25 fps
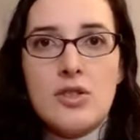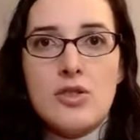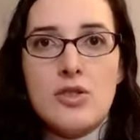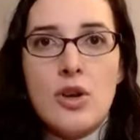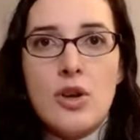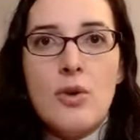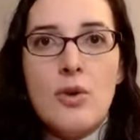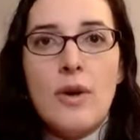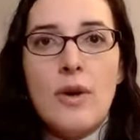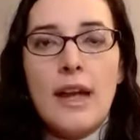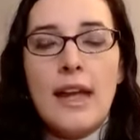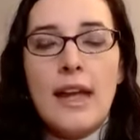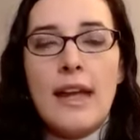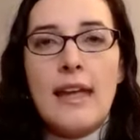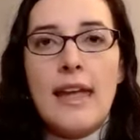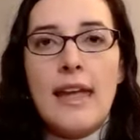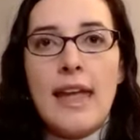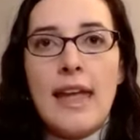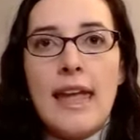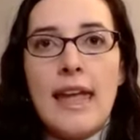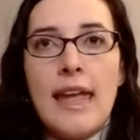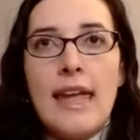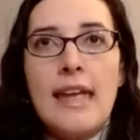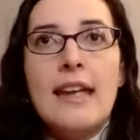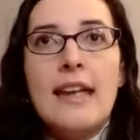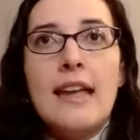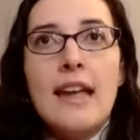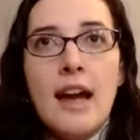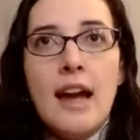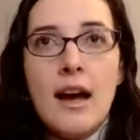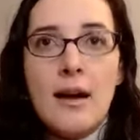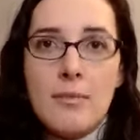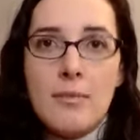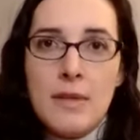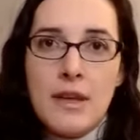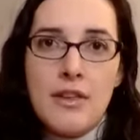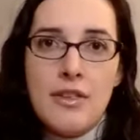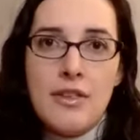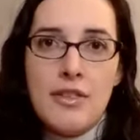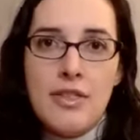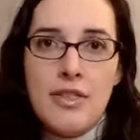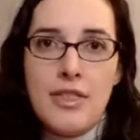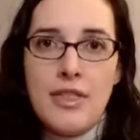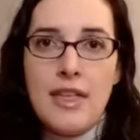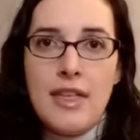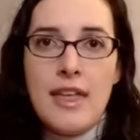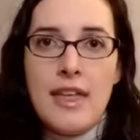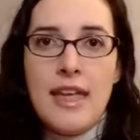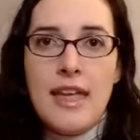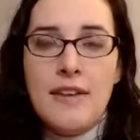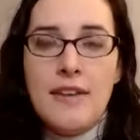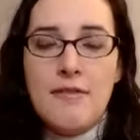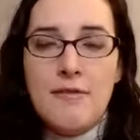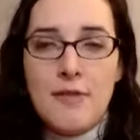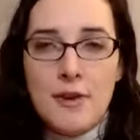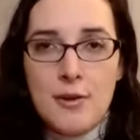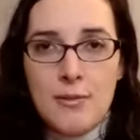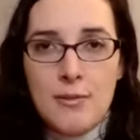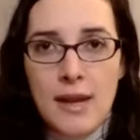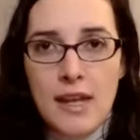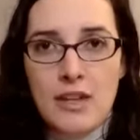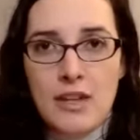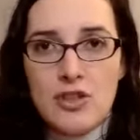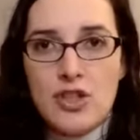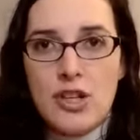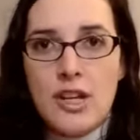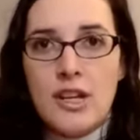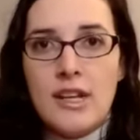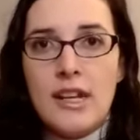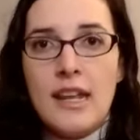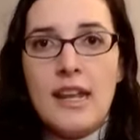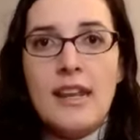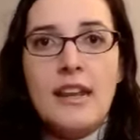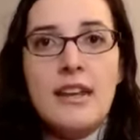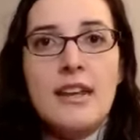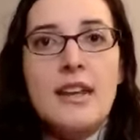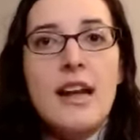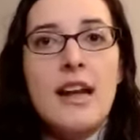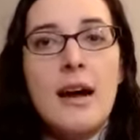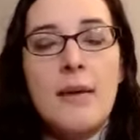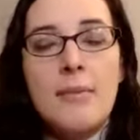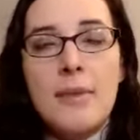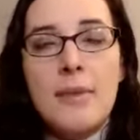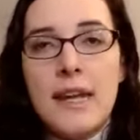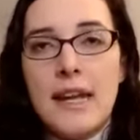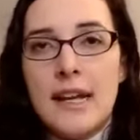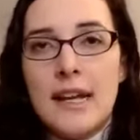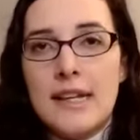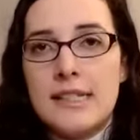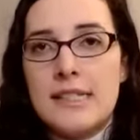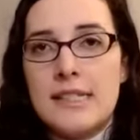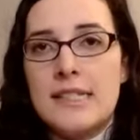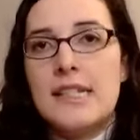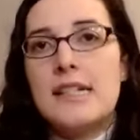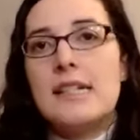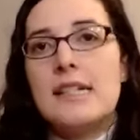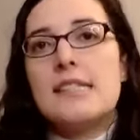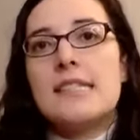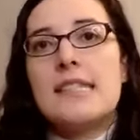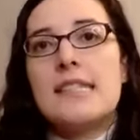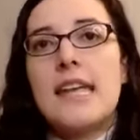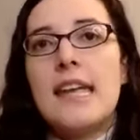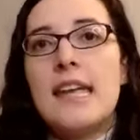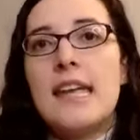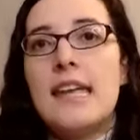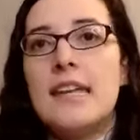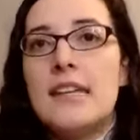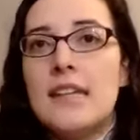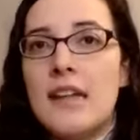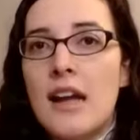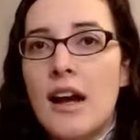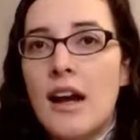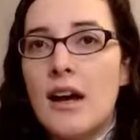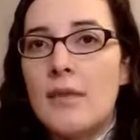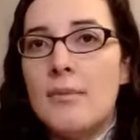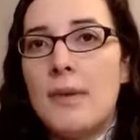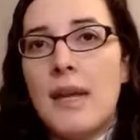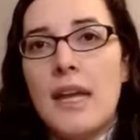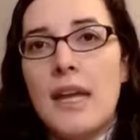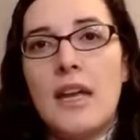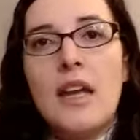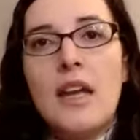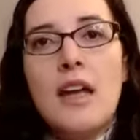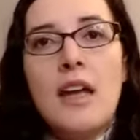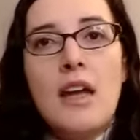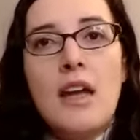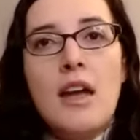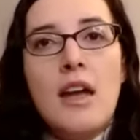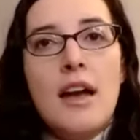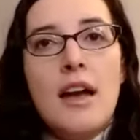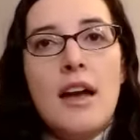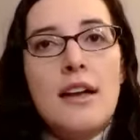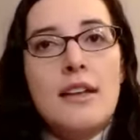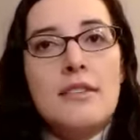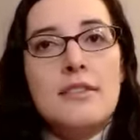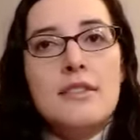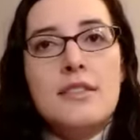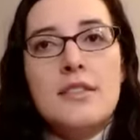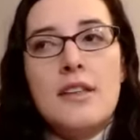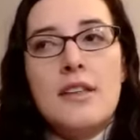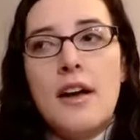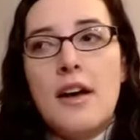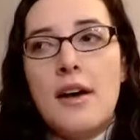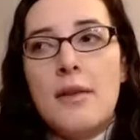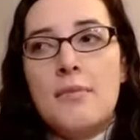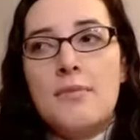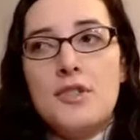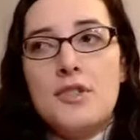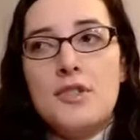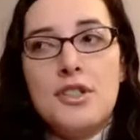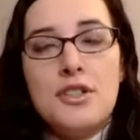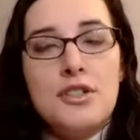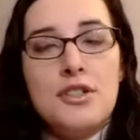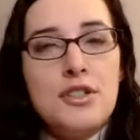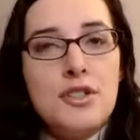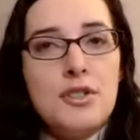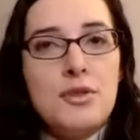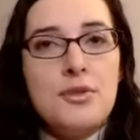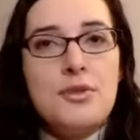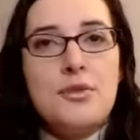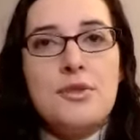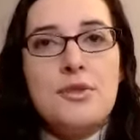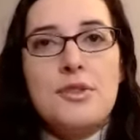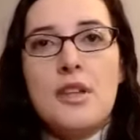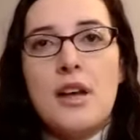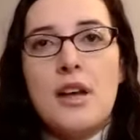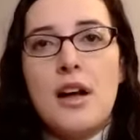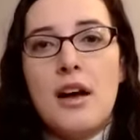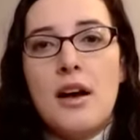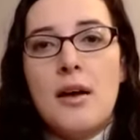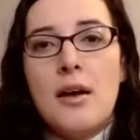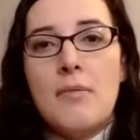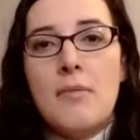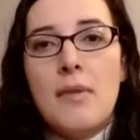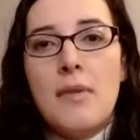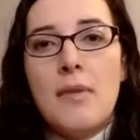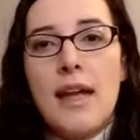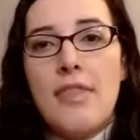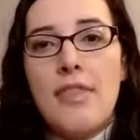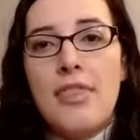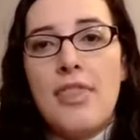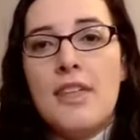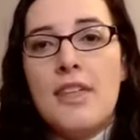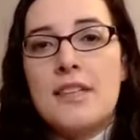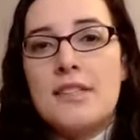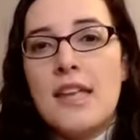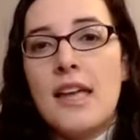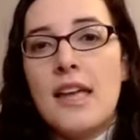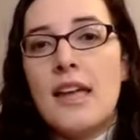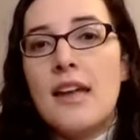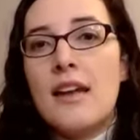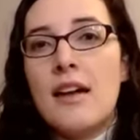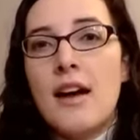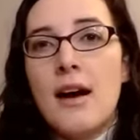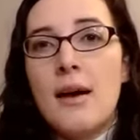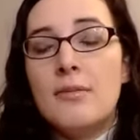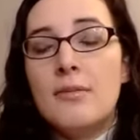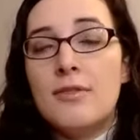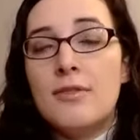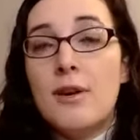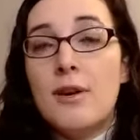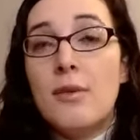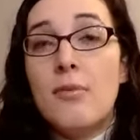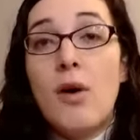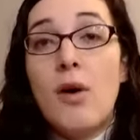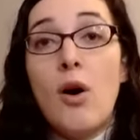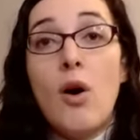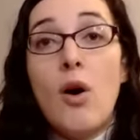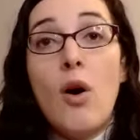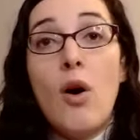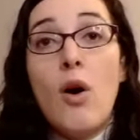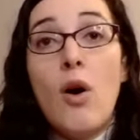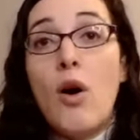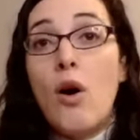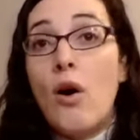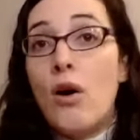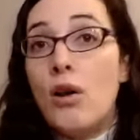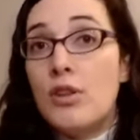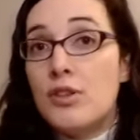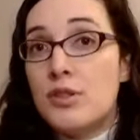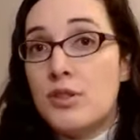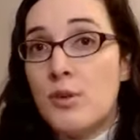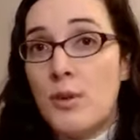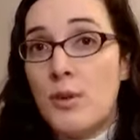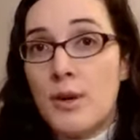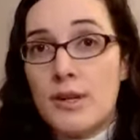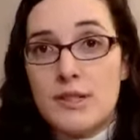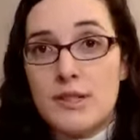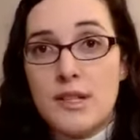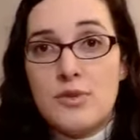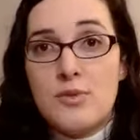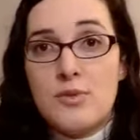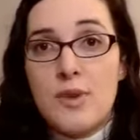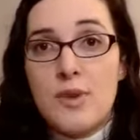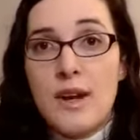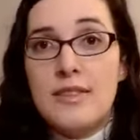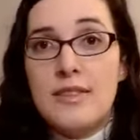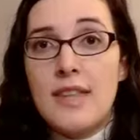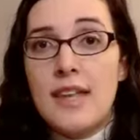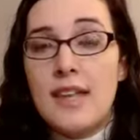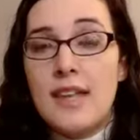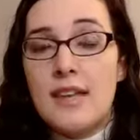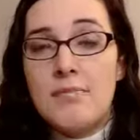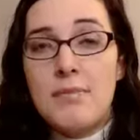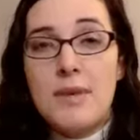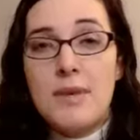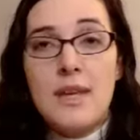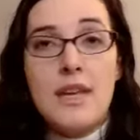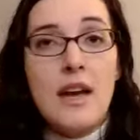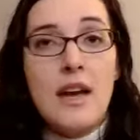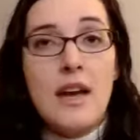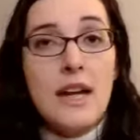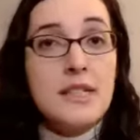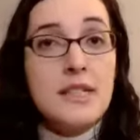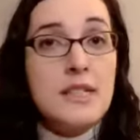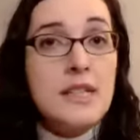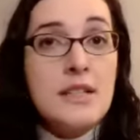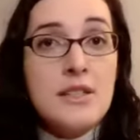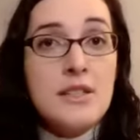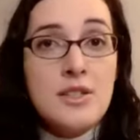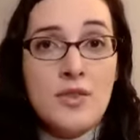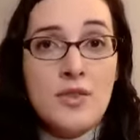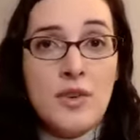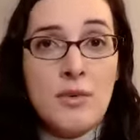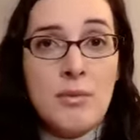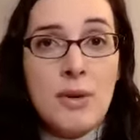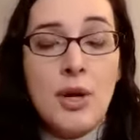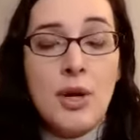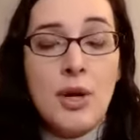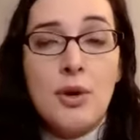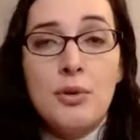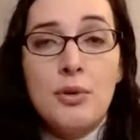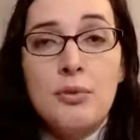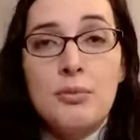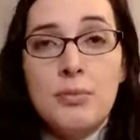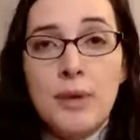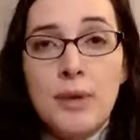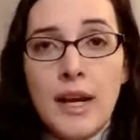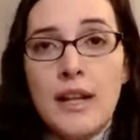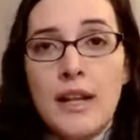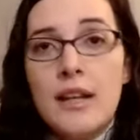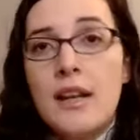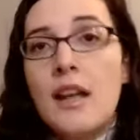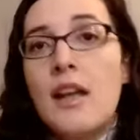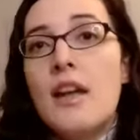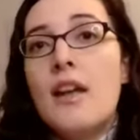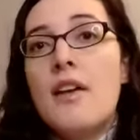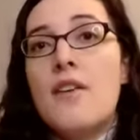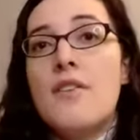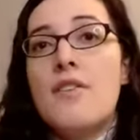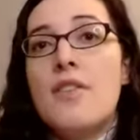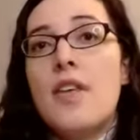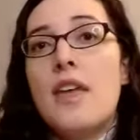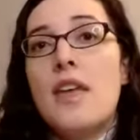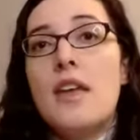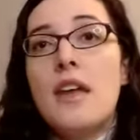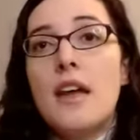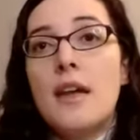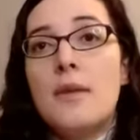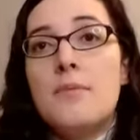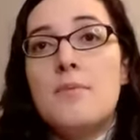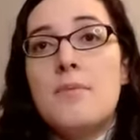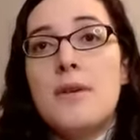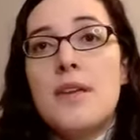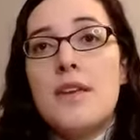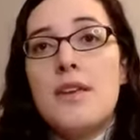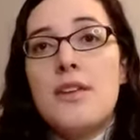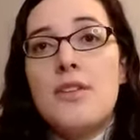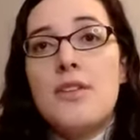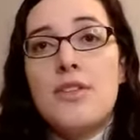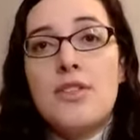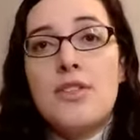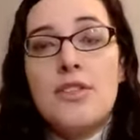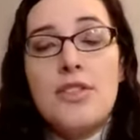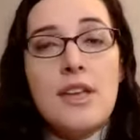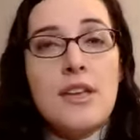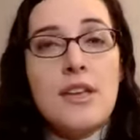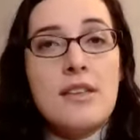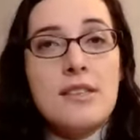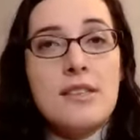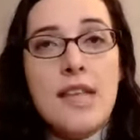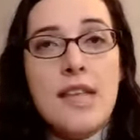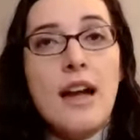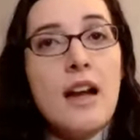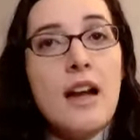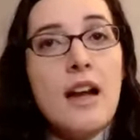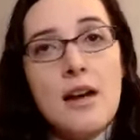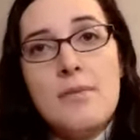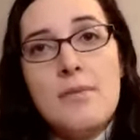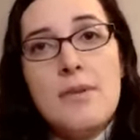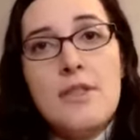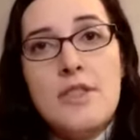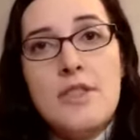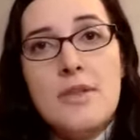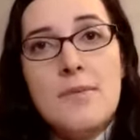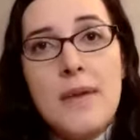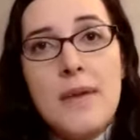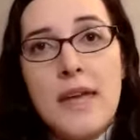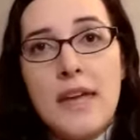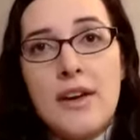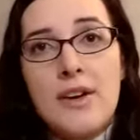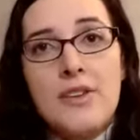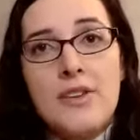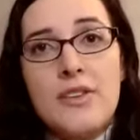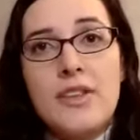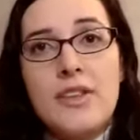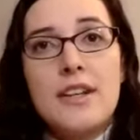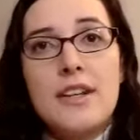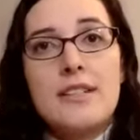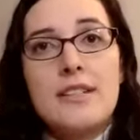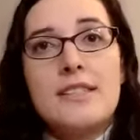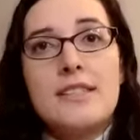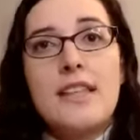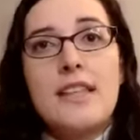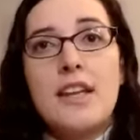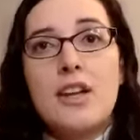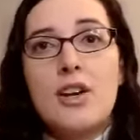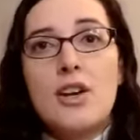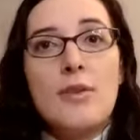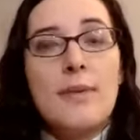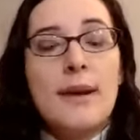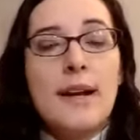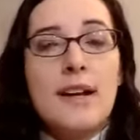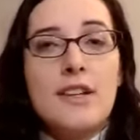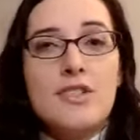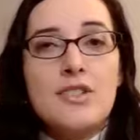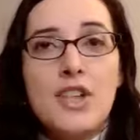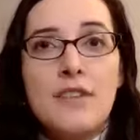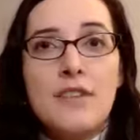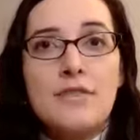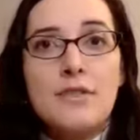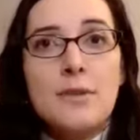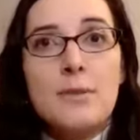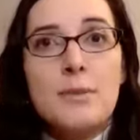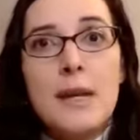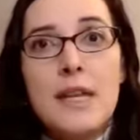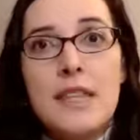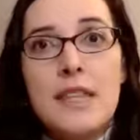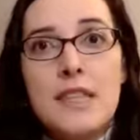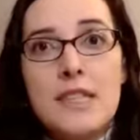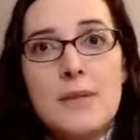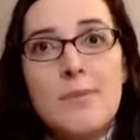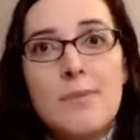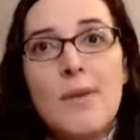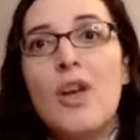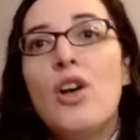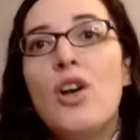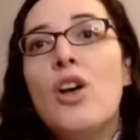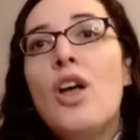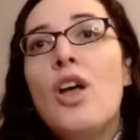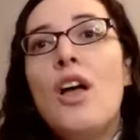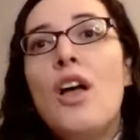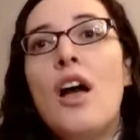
So incoming information, incoming ideas, incoming to-dos. And this can come from all sources, right? They can be ideas from our own brain. They can be things that come in the mail that is like, oh my gosh, I have to pay this bill.